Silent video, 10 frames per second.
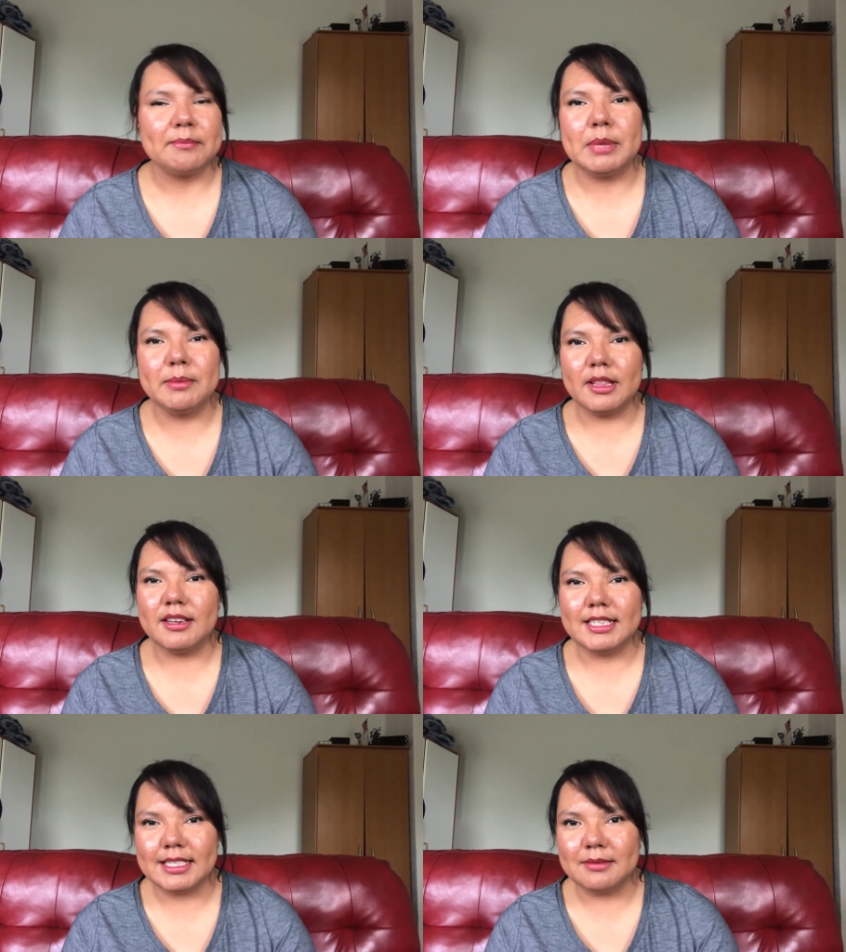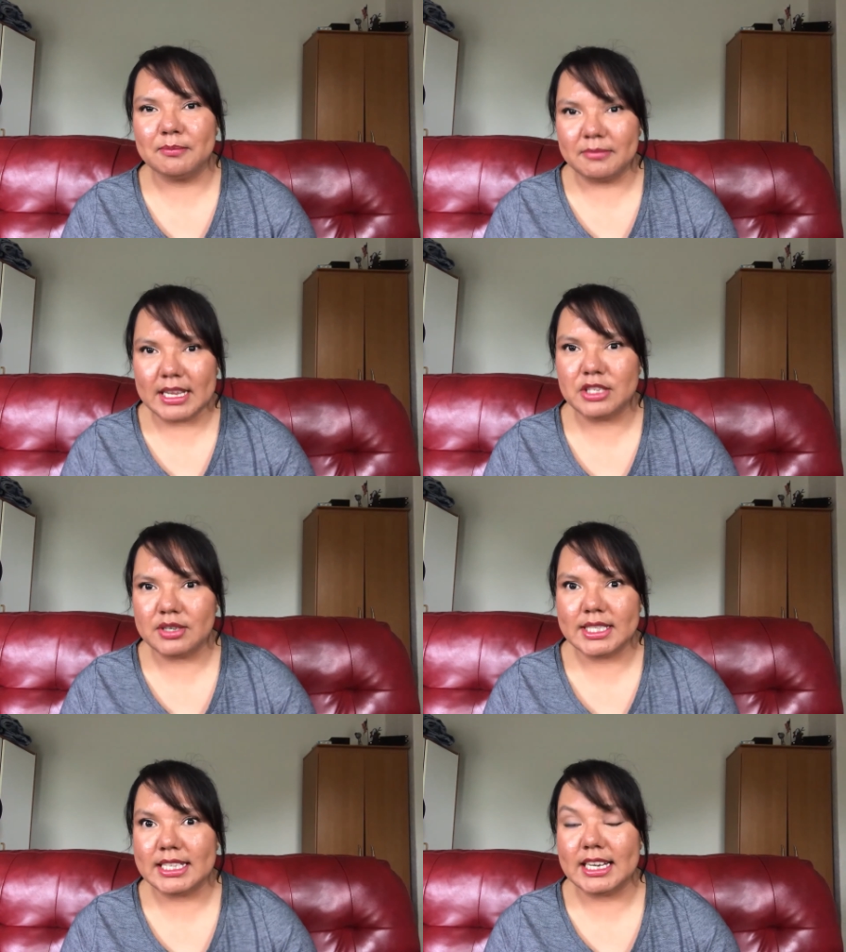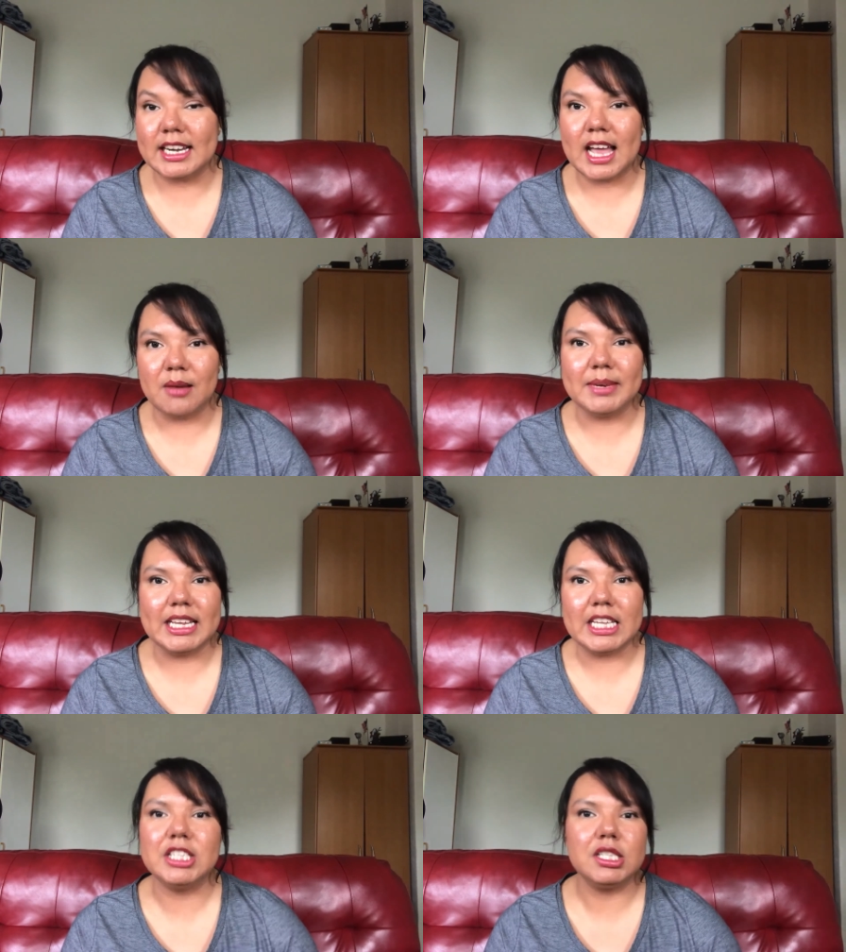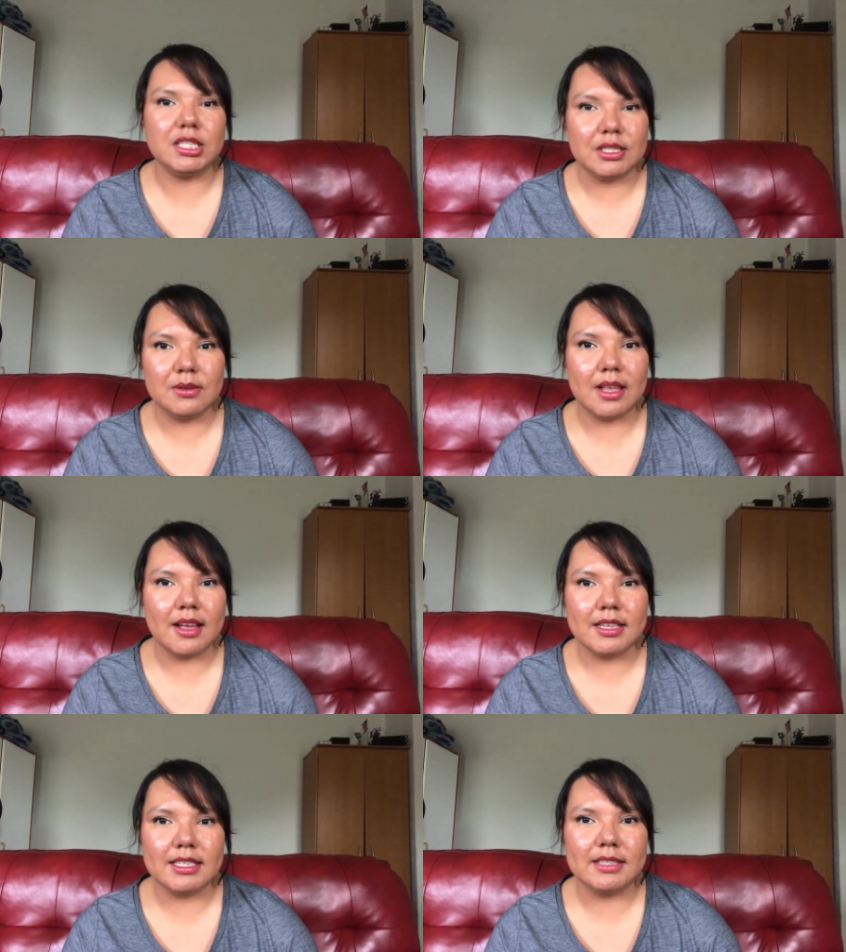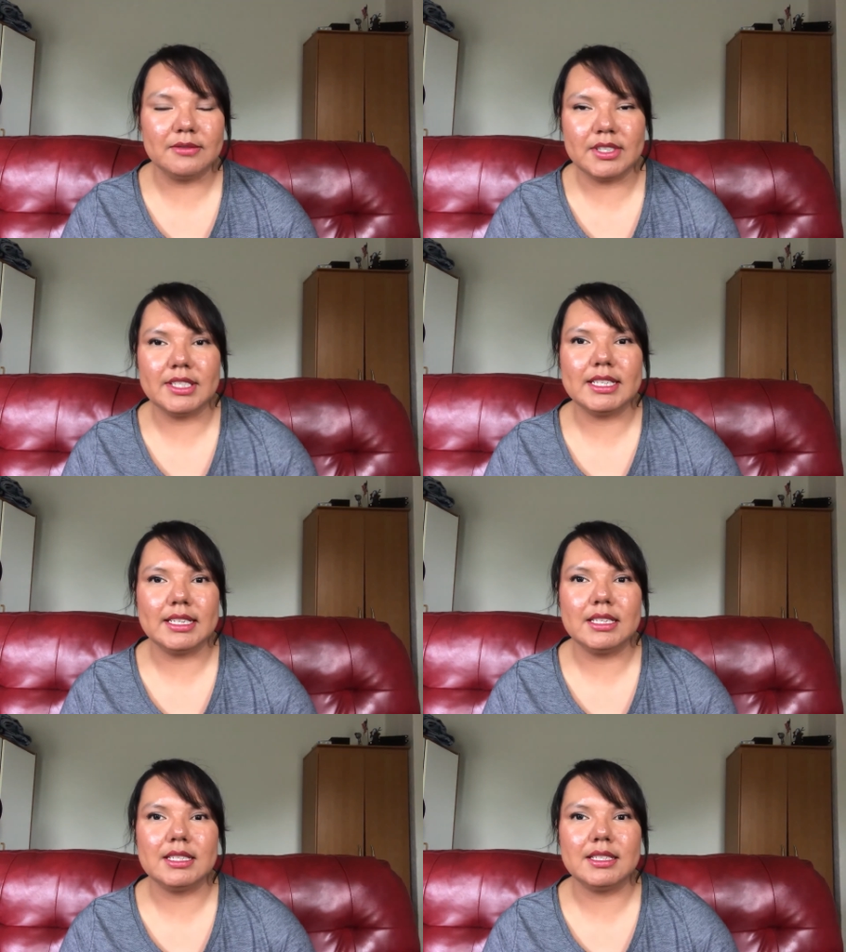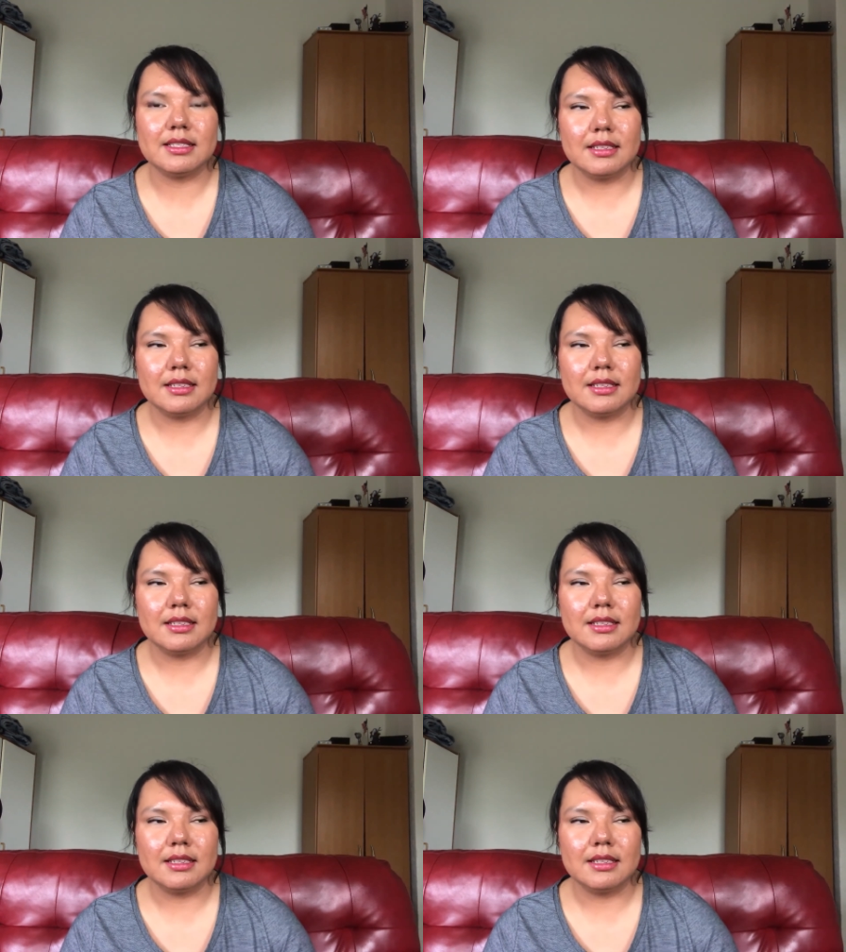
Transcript: people are just interested in how many inches you lost versus